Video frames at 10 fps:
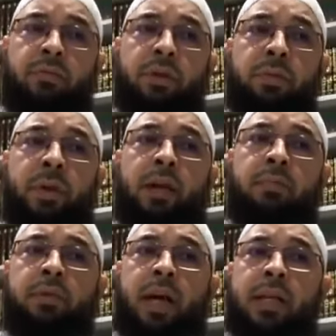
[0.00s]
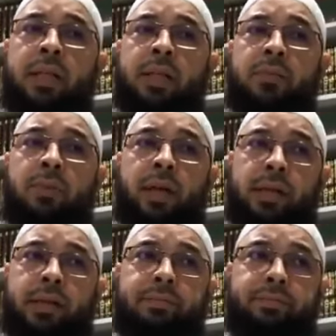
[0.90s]
The first part of the process
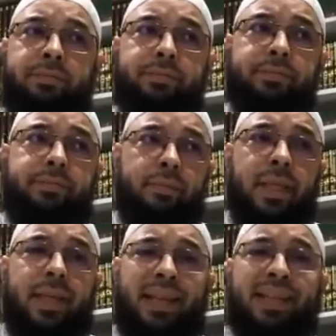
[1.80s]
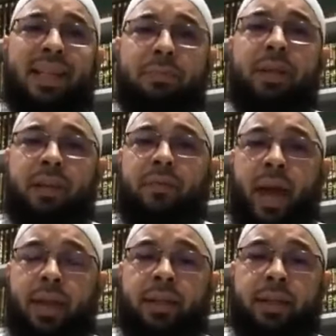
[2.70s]
was accepting the
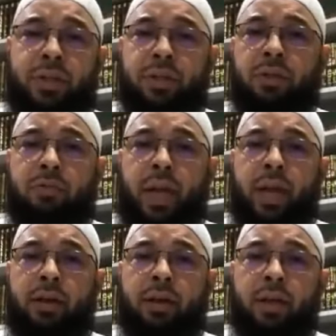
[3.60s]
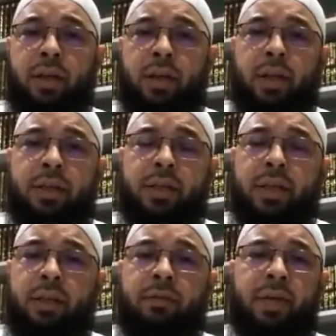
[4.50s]
fact that there's a creator, and
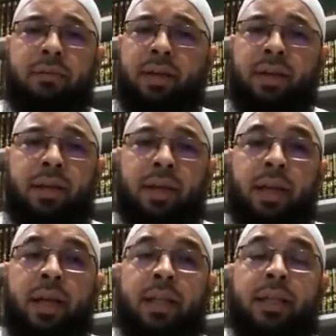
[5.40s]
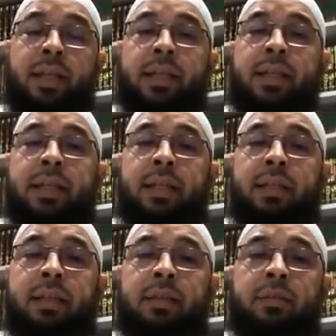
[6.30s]
just saying, wait a minute, that the
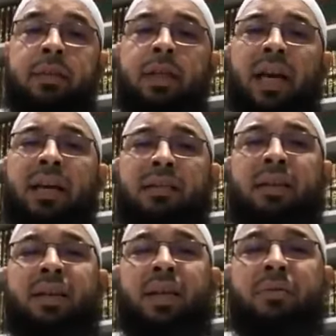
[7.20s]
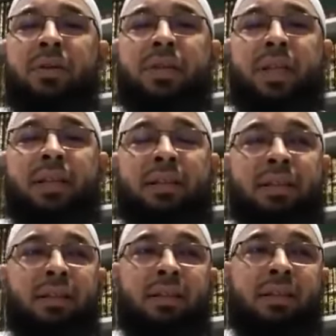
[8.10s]
yeah, in other words, that
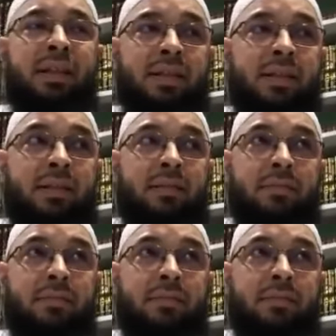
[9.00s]
this